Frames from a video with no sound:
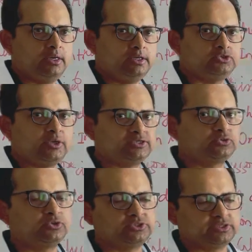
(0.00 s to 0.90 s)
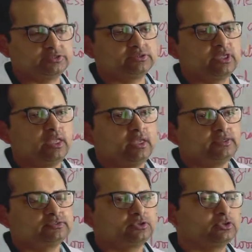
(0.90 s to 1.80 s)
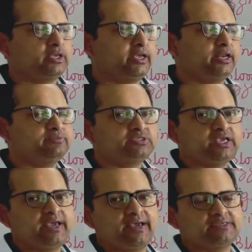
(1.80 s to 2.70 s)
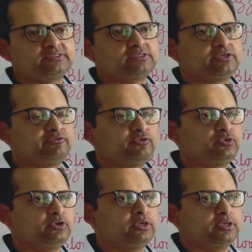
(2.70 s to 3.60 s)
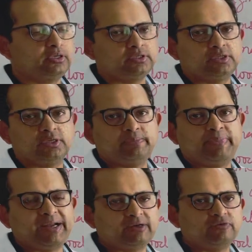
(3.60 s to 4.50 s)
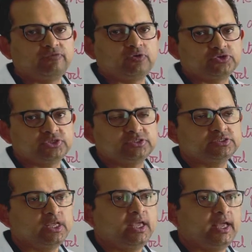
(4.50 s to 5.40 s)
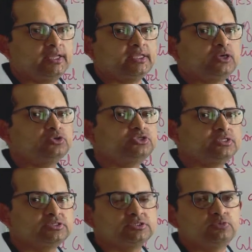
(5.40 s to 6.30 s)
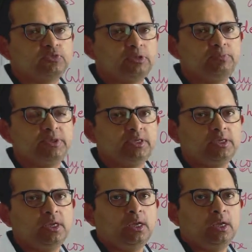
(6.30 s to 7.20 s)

choice questions. So the NMC has reviewed the pattern of questions and the questions will be